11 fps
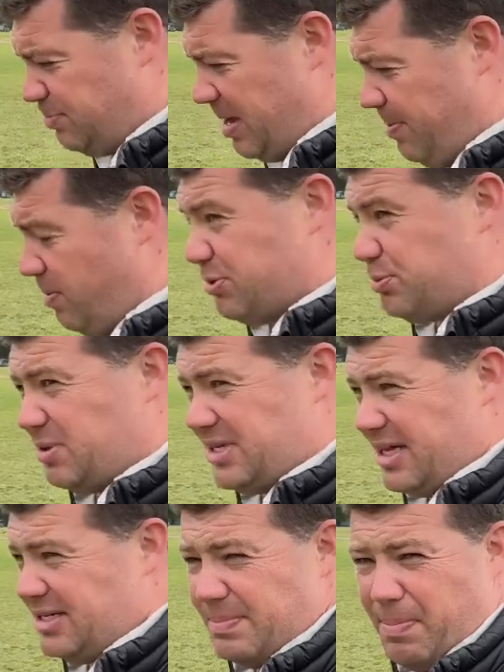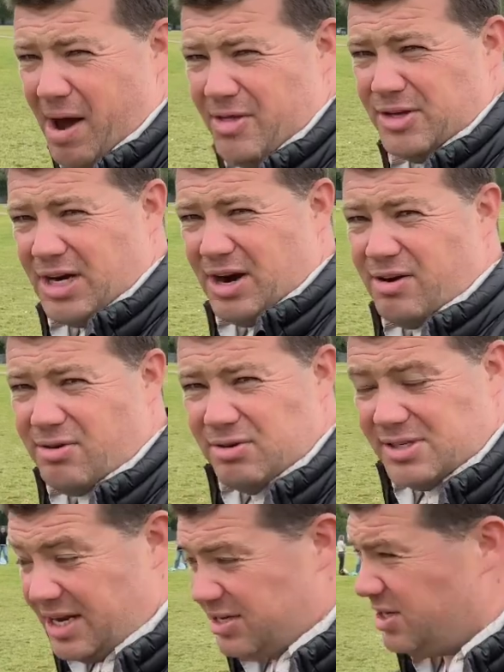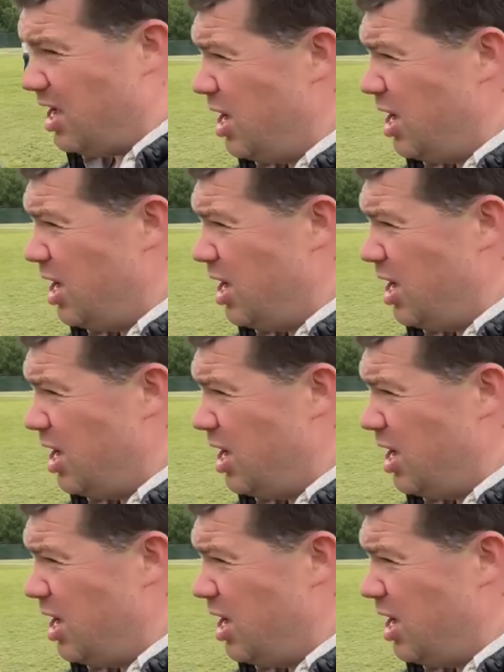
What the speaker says: people was presented by the Jarrow Crusaders